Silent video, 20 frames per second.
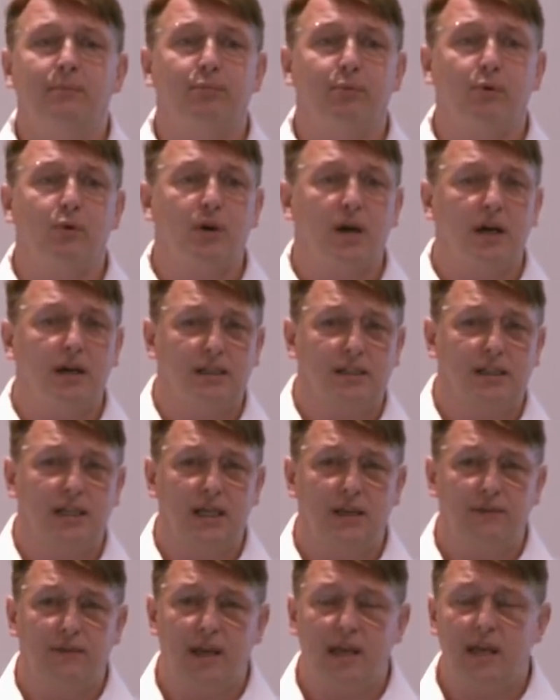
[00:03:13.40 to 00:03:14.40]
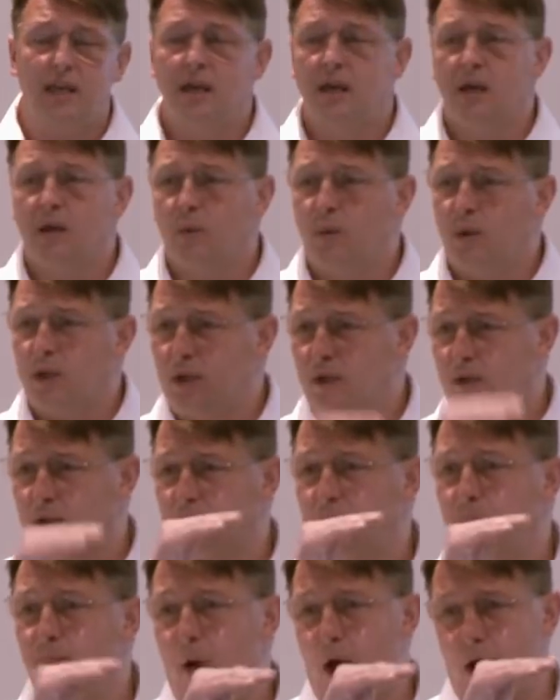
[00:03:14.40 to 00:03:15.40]
In broadcast TV, we
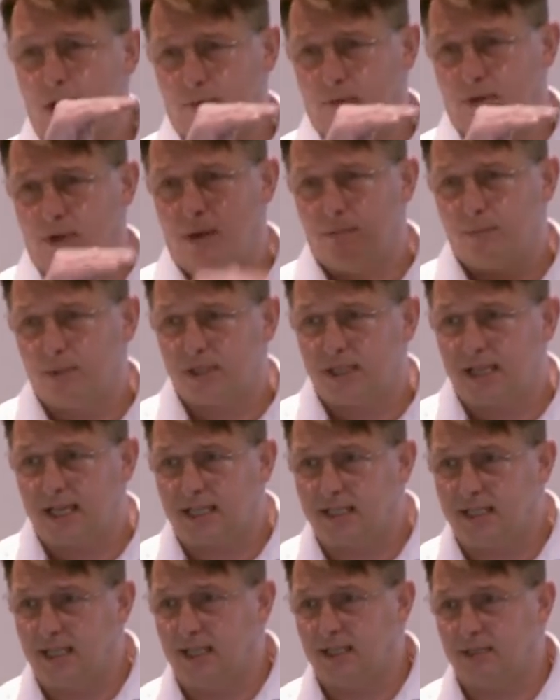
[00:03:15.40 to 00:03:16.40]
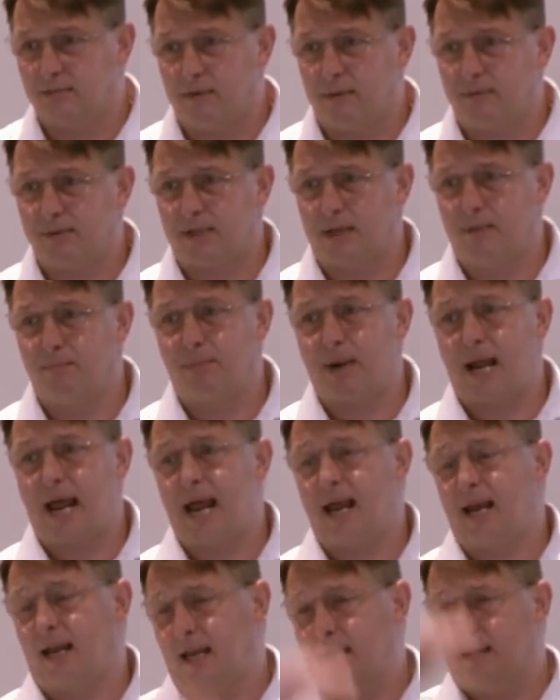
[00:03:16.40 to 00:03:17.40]
use the binary number 16 to represent
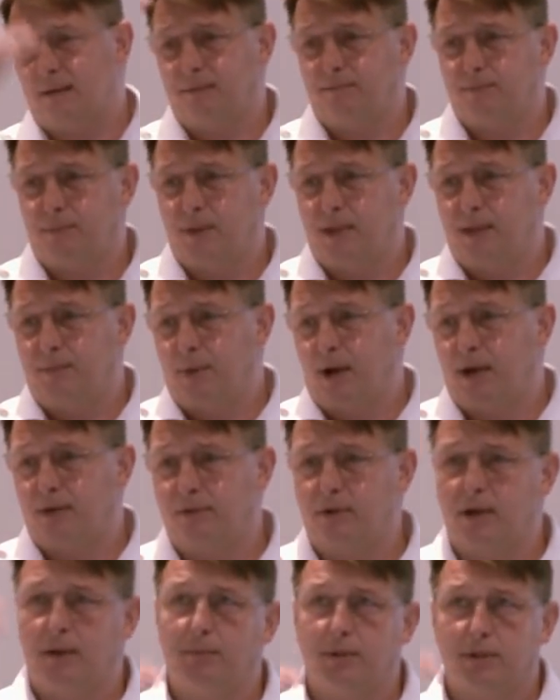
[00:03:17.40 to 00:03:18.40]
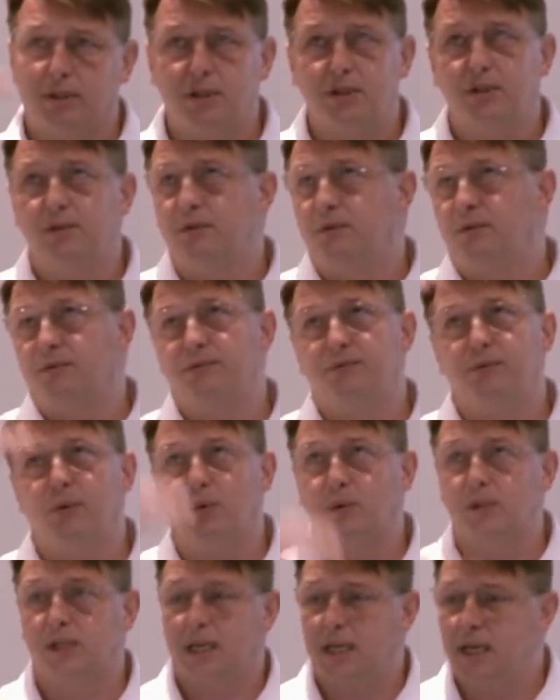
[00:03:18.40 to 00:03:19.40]
black and the binary number
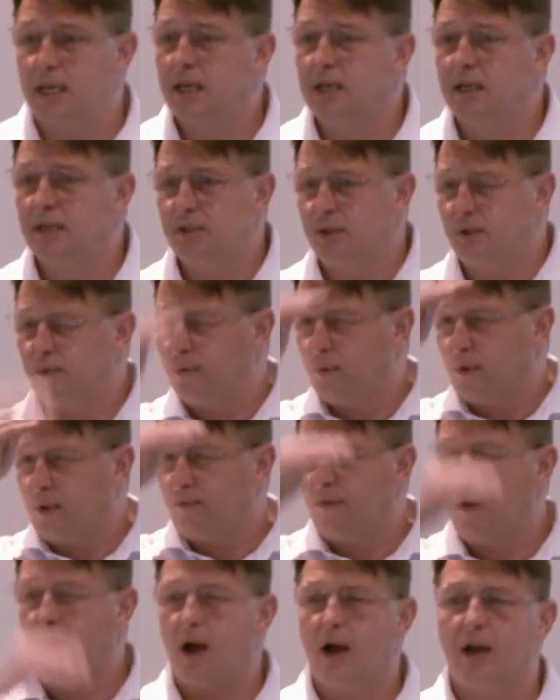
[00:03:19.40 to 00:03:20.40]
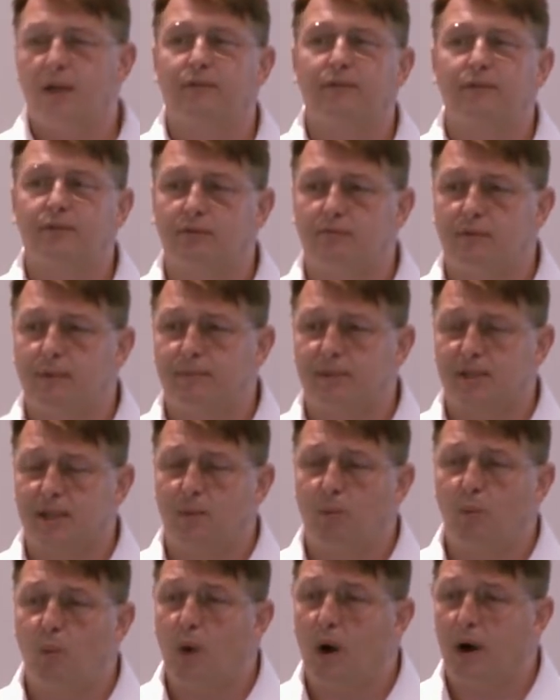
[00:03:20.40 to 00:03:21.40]
240, 245 to
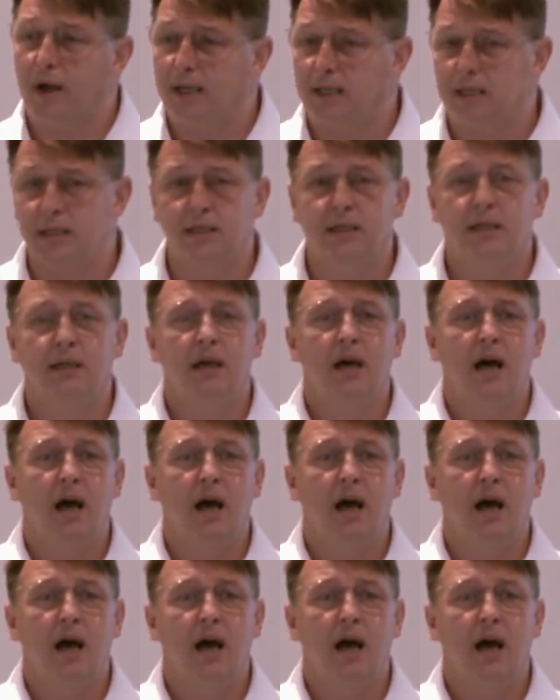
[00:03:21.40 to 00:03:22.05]
represent white,